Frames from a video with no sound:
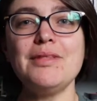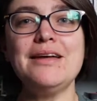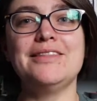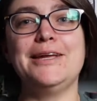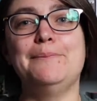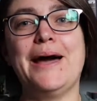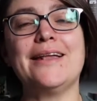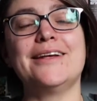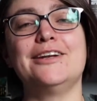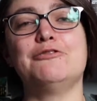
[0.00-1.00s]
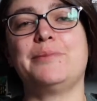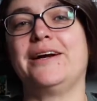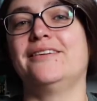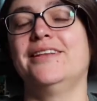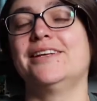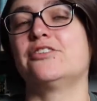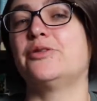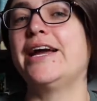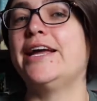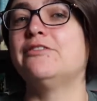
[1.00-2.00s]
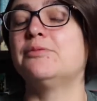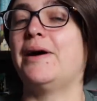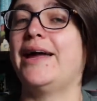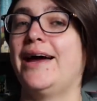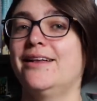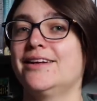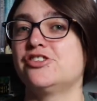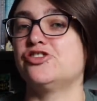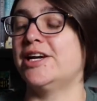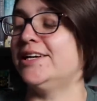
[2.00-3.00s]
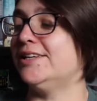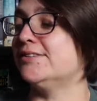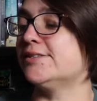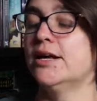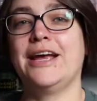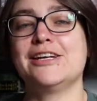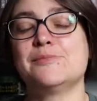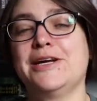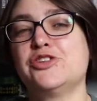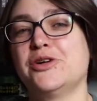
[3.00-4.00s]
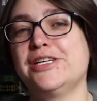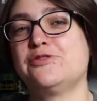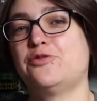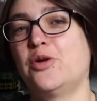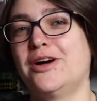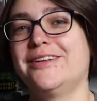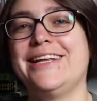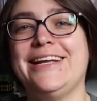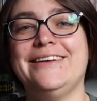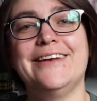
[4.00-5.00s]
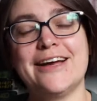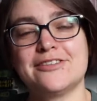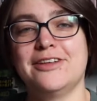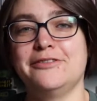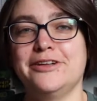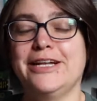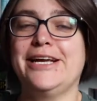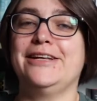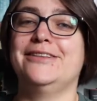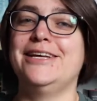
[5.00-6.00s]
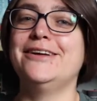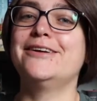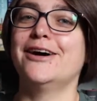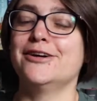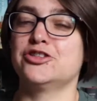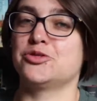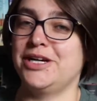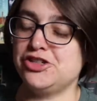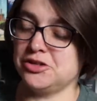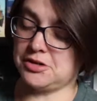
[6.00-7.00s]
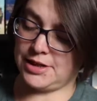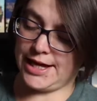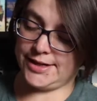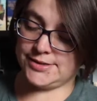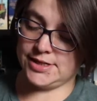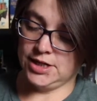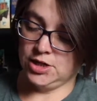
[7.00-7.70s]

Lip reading: The Ballad of Perilous Graves by Alex Jennings as my choice for the next level in the Conjuration class,